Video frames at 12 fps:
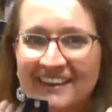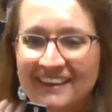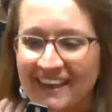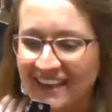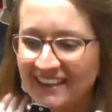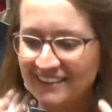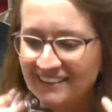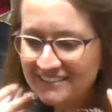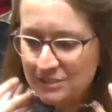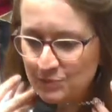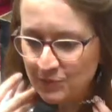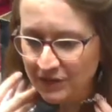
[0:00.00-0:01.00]
Okay,
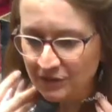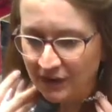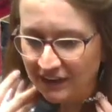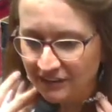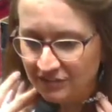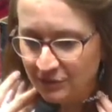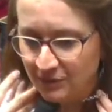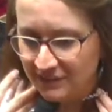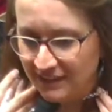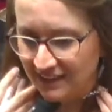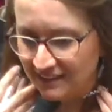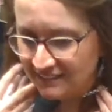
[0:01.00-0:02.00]
spring rain if you want
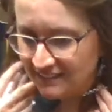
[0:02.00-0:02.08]
that.